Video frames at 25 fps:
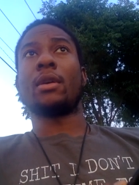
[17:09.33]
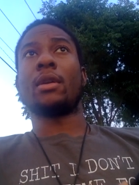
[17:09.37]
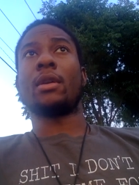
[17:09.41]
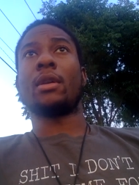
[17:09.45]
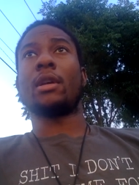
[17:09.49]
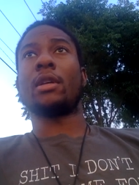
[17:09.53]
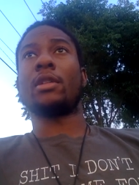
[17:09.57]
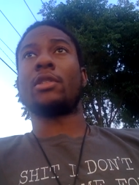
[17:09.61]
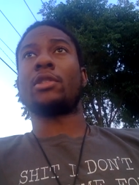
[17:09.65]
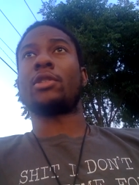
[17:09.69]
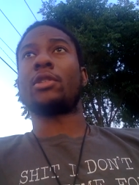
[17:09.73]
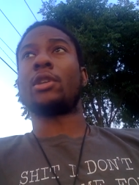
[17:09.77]

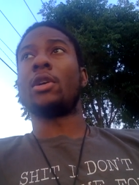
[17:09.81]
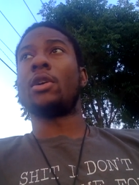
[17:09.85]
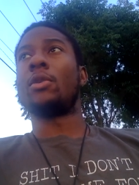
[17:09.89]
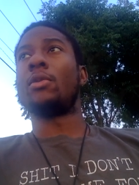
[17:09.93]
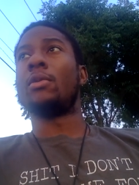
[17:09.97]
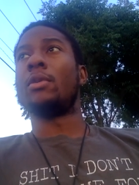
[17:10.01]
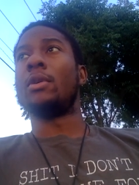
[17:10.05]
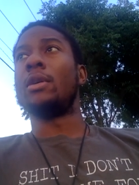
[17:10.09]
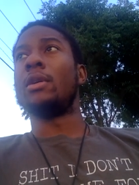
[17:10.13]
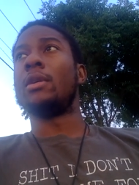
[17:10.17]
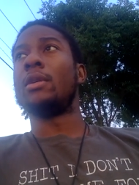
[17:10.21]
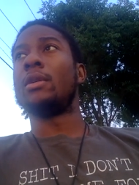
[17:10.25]
That's
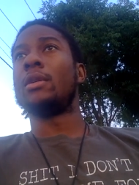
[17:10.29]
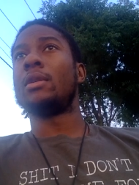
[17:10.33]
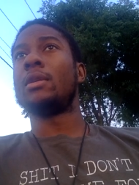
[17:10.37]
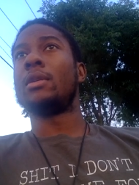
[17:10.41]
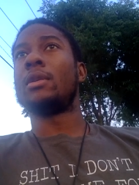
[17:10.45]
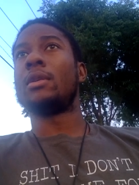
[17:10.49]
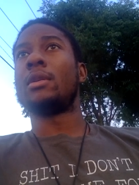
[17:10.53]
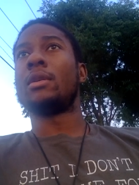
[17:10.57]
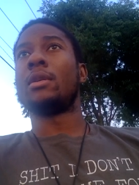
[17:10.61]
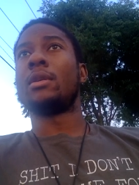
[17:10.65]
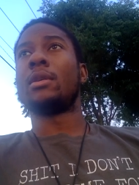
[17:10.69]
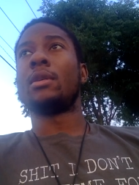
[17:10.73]
showing
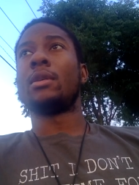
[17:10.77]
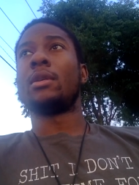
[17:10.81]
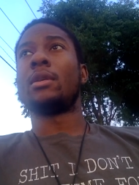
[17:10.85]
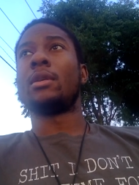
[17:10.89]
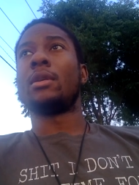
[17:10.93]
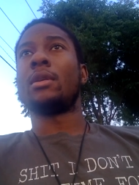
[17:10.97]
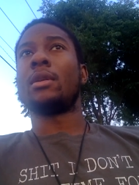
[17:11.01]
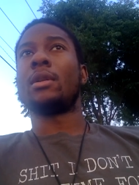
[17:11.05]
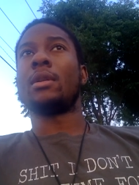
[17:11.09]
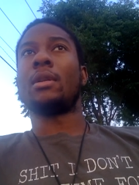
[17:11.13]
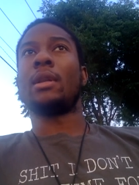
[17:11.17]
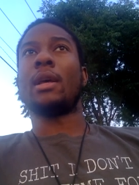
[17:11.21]

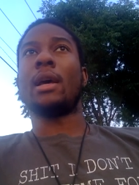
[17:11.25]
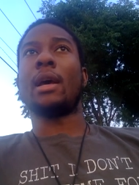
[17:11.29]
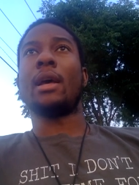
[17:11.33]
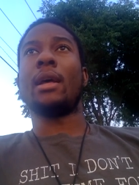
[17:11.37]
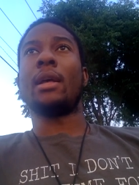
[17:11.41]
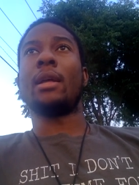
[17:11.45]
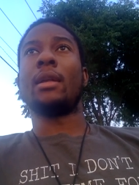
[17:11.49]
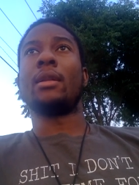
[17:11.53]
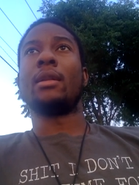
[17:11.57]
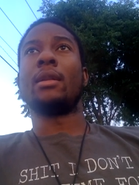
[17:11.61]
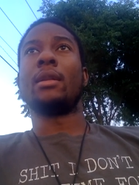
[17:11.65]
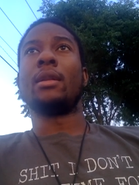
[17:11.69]

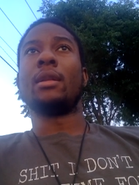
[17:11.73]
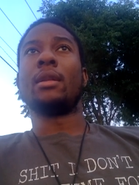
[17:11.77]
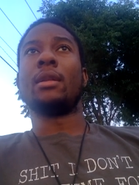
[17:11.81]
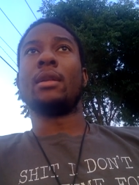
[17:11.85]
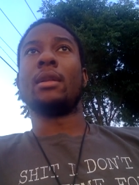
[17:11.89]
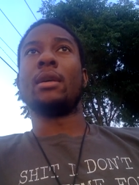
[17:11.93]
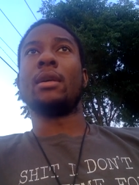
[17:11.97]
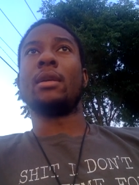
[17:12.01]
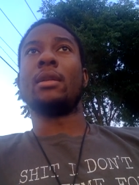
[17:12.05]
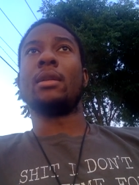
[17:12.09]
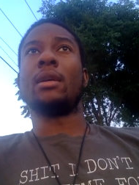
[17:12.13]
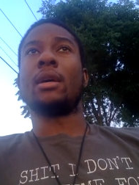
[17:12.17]
that
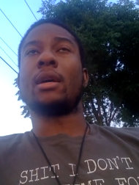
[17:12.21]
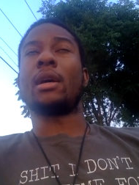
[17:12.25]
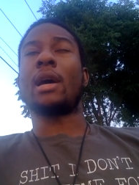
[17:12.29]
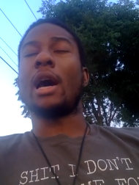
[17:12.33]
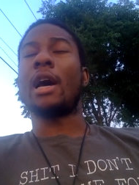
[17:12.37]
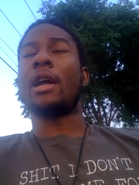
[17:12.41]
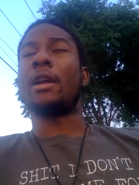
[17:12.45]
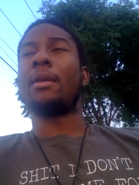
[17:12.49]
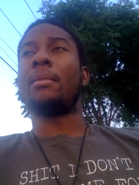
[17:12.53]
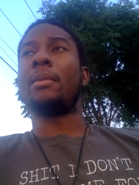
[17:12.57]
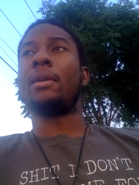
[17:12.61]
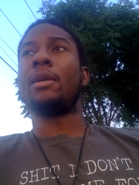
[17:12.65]
the
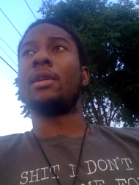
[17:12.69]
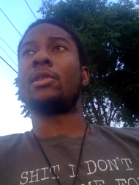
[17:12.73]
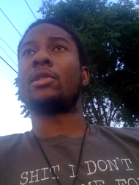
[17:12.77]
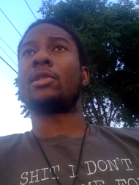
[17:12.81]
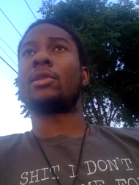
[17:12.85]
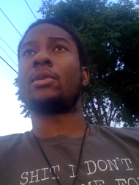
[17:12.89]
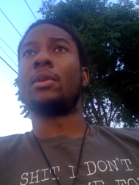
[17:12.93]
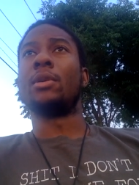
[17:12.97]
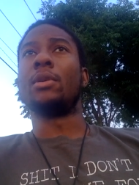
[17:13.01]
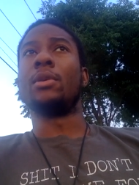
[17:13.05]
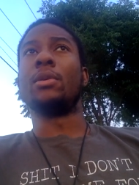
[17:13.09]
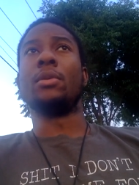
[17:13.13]
economy is
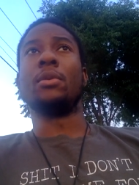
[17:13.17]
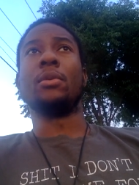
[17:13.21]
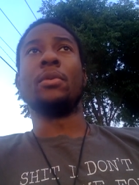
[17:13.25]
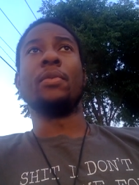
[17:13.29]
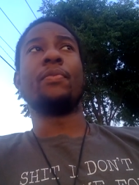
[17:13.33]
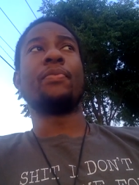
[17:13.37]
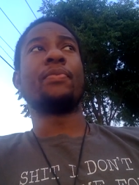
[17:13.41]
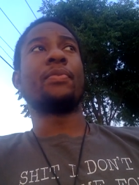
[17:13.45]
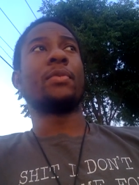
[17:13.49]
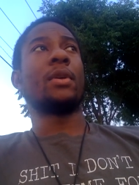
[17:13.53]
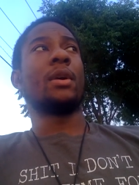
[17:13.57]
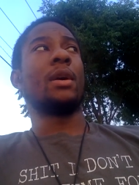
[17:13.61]
through.
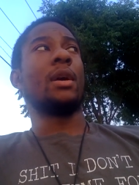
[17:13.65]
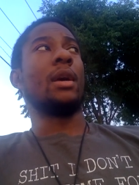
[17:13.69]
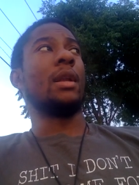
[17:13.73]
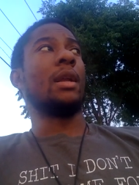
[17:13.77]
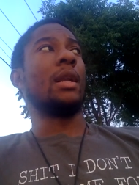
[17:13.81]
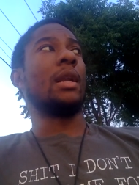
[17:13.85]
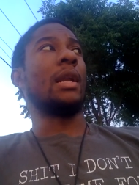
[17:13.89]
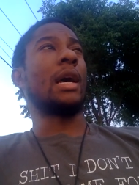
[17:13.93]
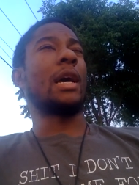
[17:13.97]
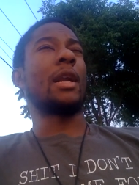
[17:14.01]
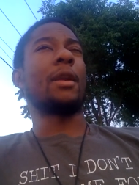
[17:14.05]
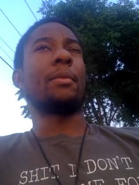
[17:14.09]
And a
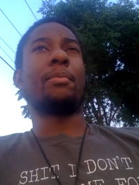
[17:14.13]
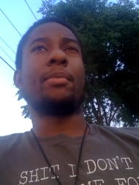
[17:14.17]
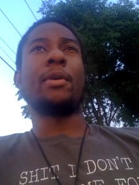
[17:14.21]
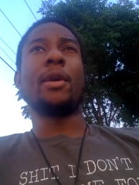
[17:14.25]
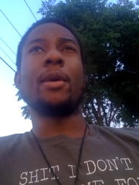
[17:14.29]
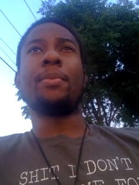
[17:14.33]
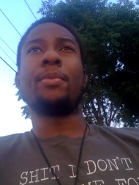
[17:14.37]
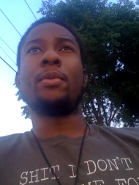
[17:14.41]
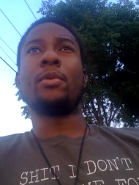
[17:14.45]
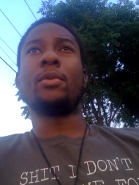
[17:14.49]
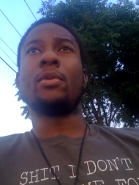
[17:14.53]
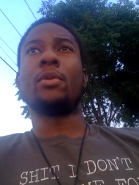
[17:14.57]
lot of
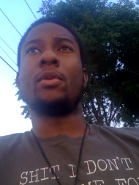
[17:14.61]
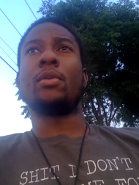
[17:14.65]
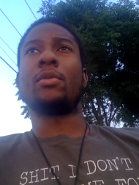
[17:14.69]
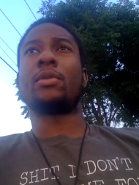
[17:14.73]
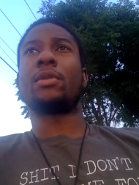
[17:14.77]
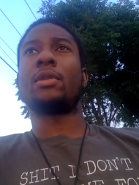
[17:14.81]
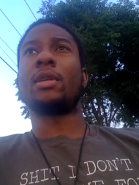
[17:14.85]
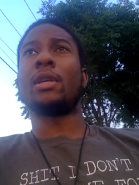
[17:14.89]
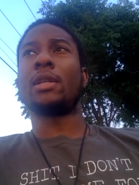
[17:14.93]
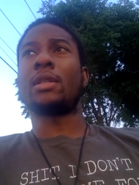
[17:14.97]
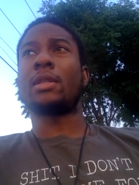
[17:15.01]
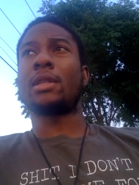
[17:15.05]
people on
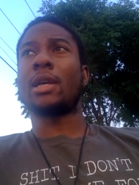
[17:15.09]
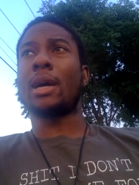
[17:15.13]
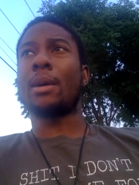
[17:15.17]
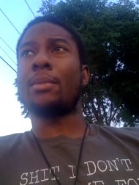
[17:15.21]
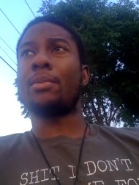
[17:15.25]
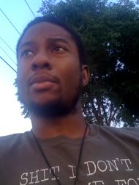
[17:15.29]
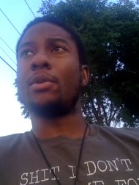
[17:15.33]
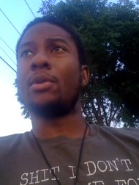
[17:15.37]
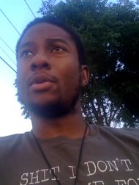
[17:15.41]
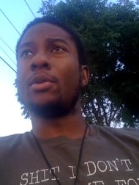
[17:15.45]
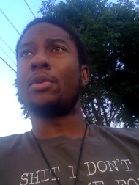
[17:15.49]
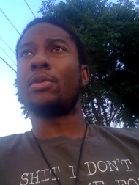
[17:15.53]
TikTok,
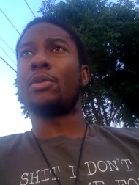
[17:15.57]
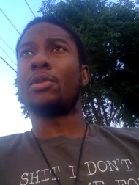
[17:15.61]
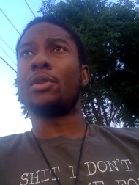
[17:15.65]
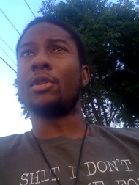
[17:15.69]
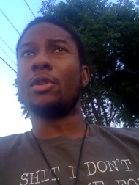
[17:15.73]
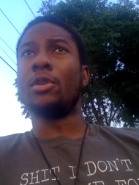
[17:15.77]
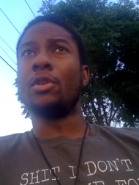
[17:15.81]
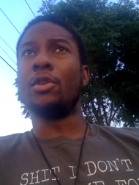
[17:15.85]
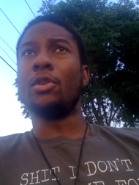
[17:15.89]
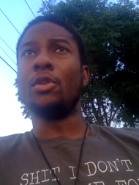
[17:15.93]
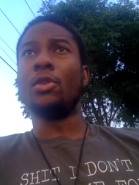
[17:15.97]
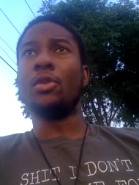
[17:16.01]

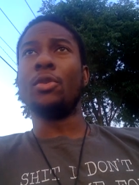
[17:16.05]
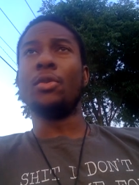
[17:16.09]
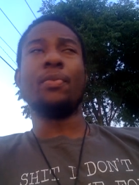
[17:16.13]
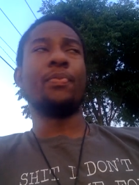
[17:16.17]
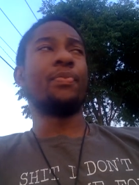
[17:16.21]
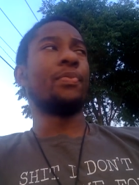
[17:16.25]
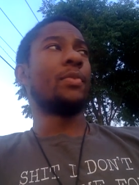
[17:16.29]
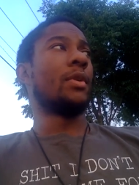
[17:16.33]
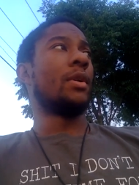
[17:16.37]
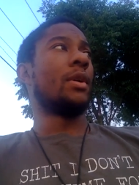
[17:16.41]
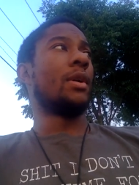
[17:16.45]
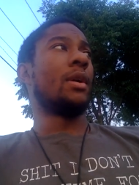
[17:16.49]
YouTube,
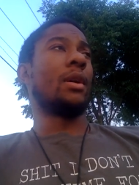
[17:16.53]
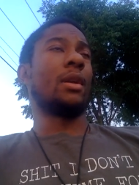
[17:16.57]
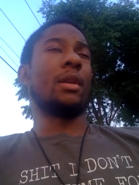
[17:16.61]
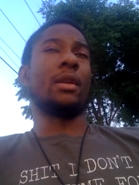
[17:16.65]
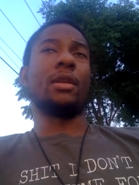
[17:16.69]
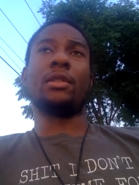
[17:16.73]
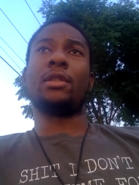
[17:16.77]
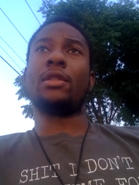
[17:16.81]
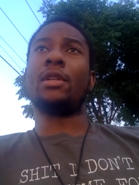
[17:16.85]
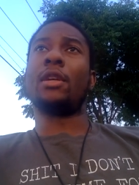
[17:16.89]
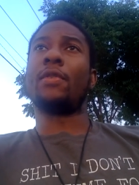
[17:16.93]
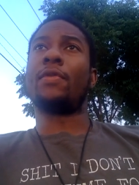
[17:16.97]
and
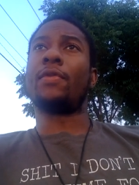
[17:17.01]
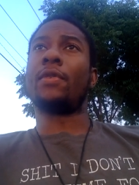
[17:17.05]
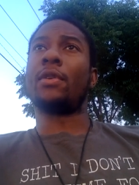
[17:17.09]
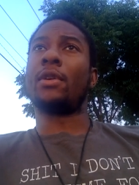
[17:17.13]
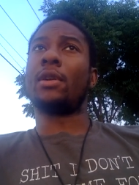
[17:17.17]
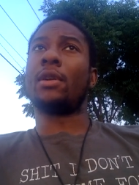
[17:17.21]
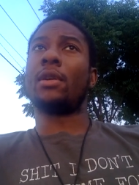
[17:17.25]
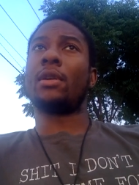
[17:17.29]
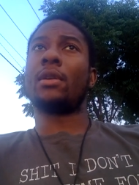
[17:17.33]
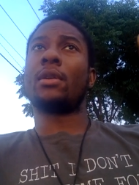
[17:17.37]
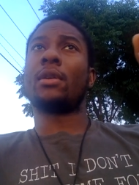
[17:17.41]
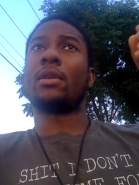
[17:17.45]
these
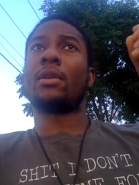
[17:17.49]
different